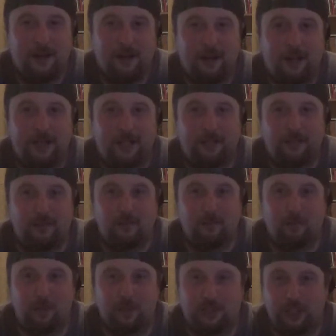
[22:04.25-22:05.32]
Like,
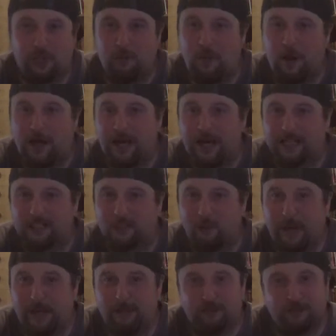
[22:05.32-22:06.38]
was she working as a
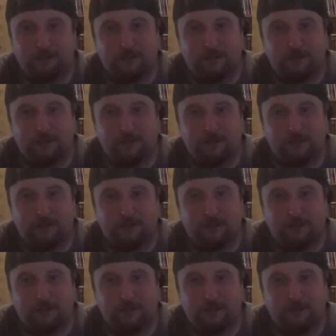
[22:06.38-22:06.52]
waitress